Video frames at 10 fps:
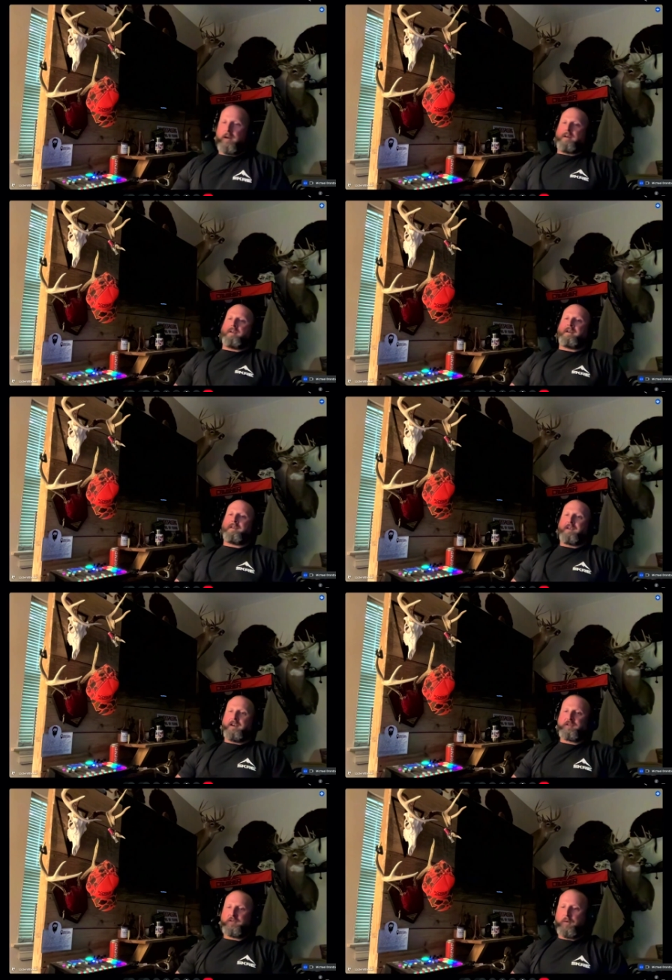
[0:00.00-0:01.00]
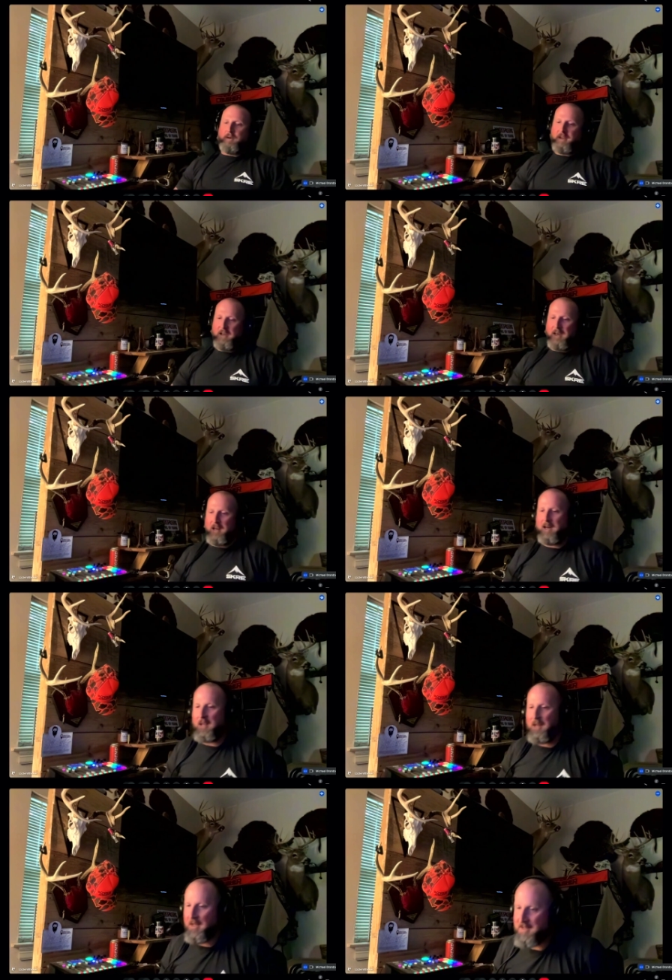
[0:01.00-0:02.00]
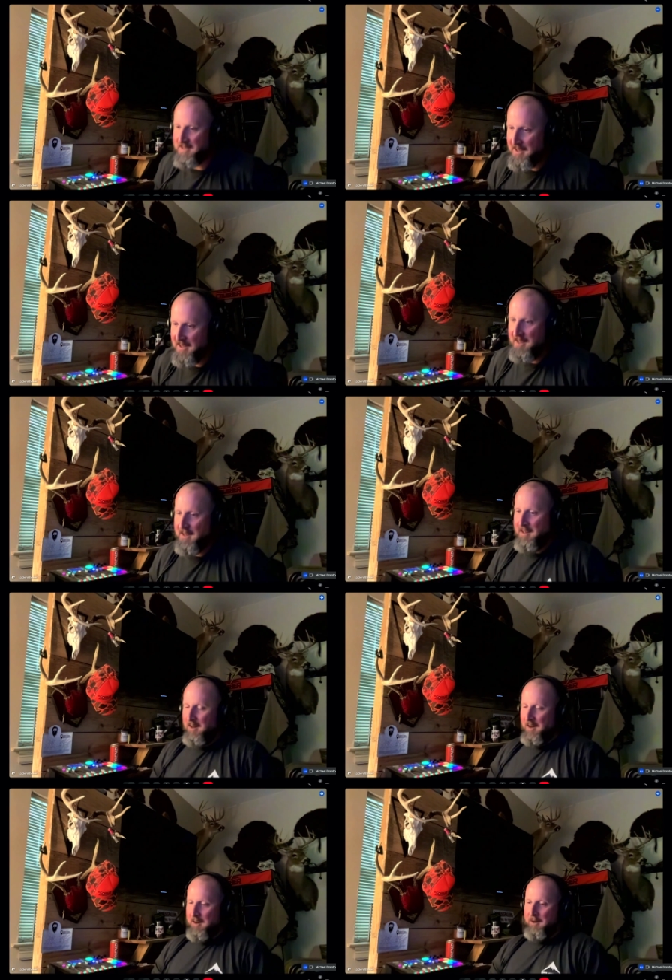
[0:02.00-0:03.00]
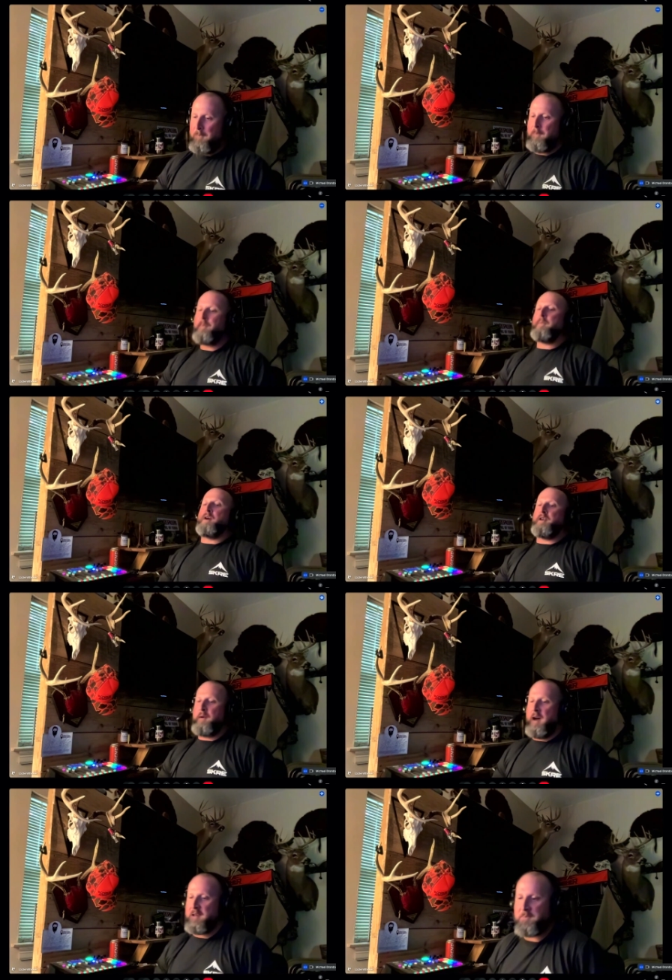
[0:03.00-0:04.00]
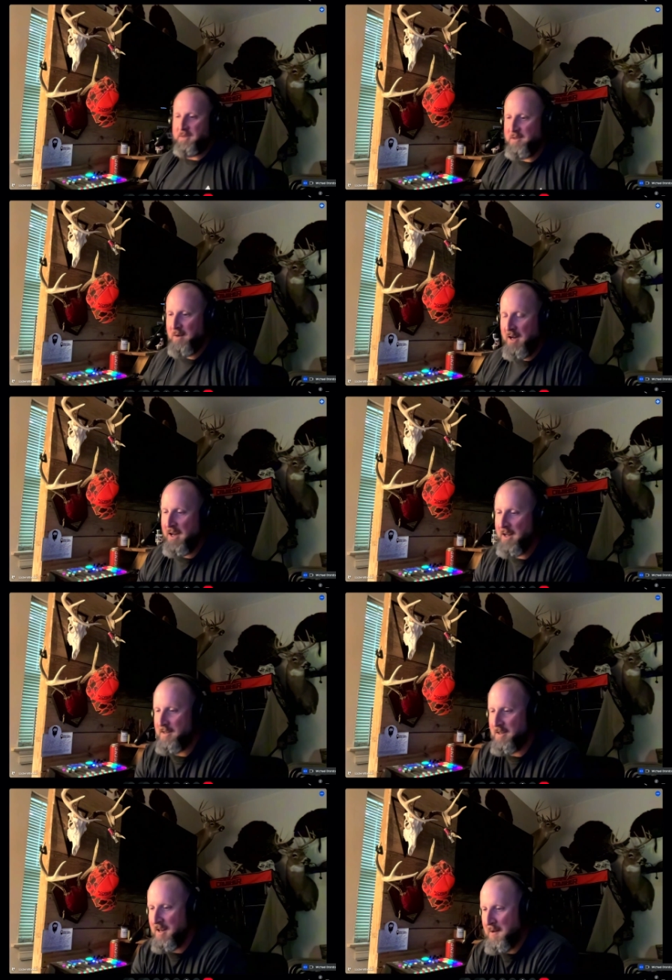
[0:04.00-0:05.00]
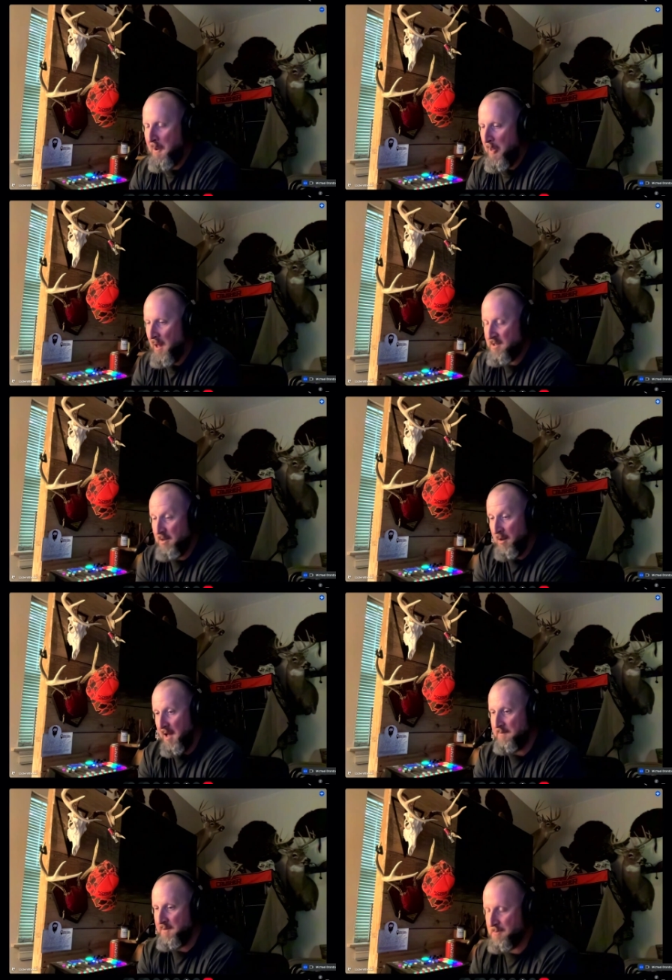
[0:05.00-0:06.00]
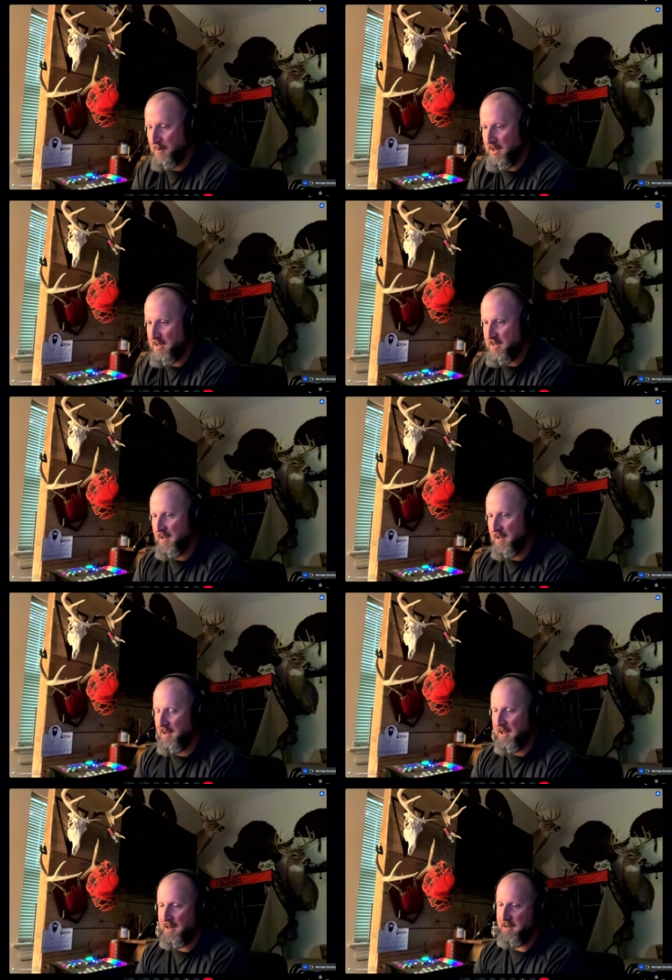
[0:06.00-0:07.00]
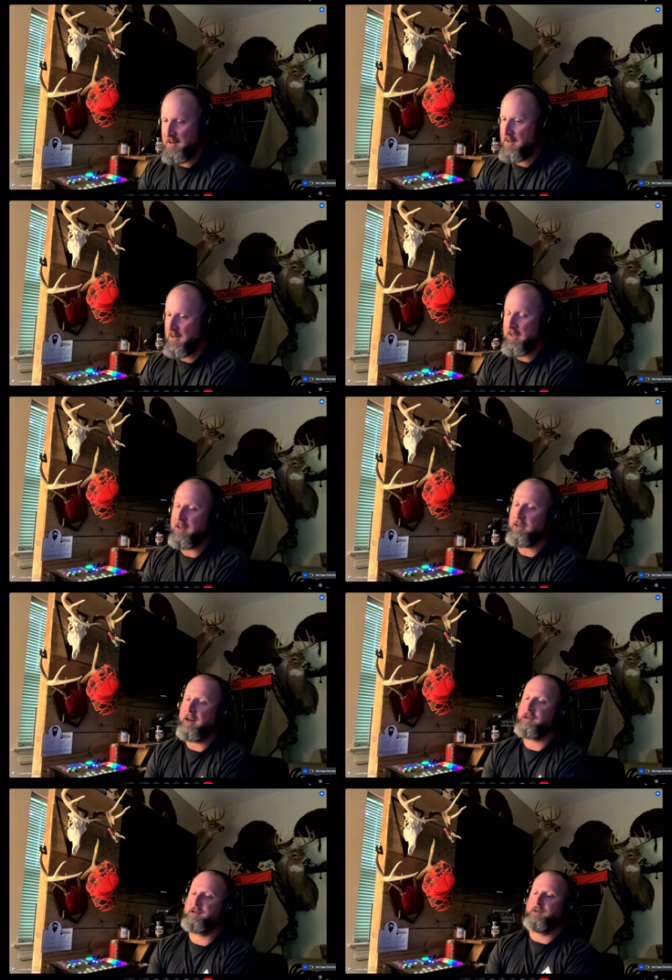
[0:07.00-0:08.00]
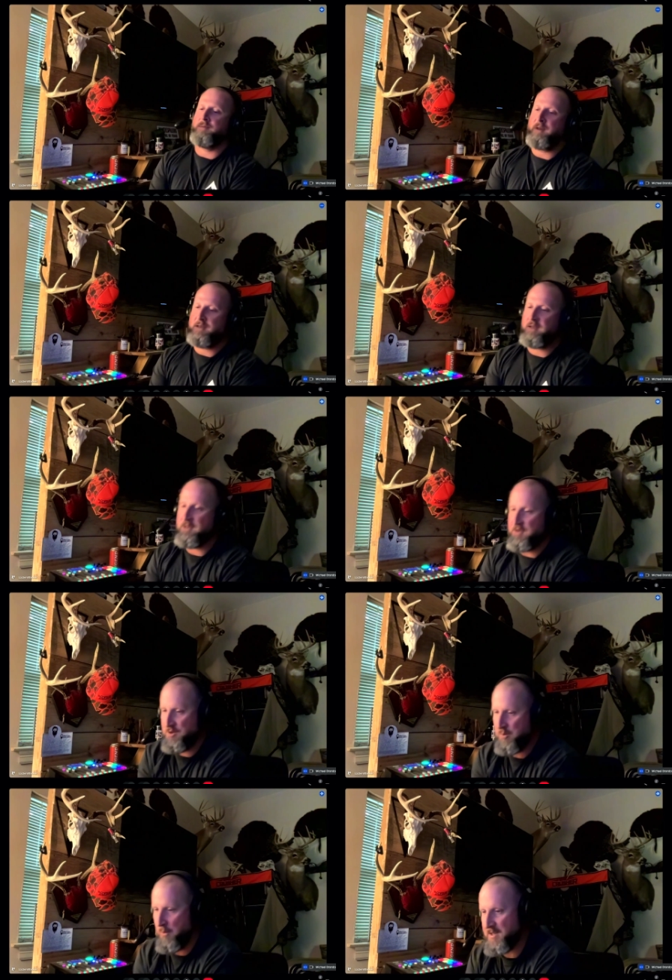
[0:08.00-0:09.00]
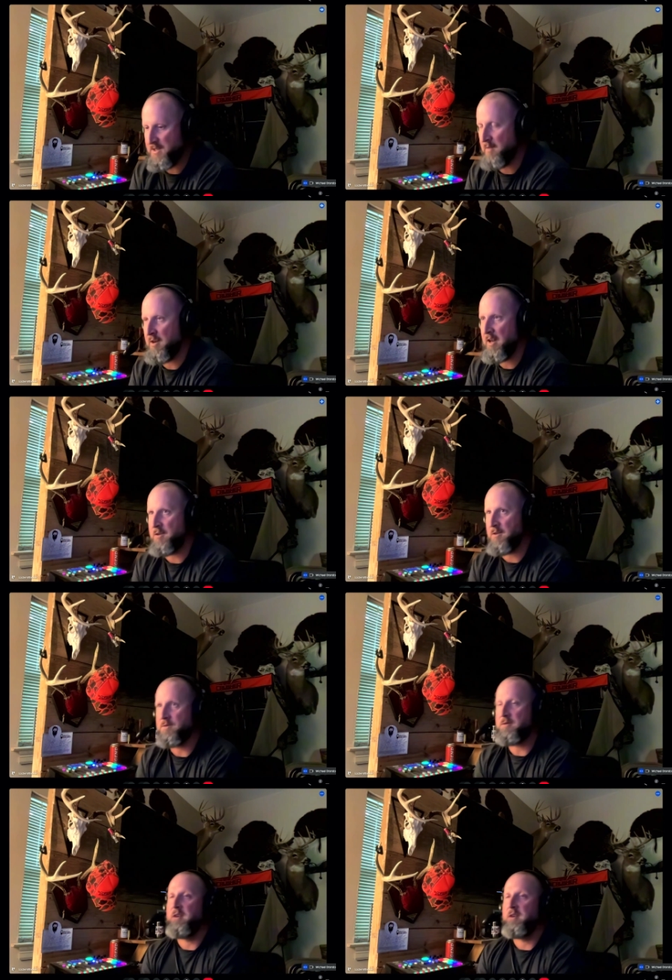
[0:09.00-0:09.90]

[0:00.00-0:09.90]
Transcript: a story that kind of highlights what you asked me. So I still have this place. I didn't hunt it any last year, but it's just 27 acres,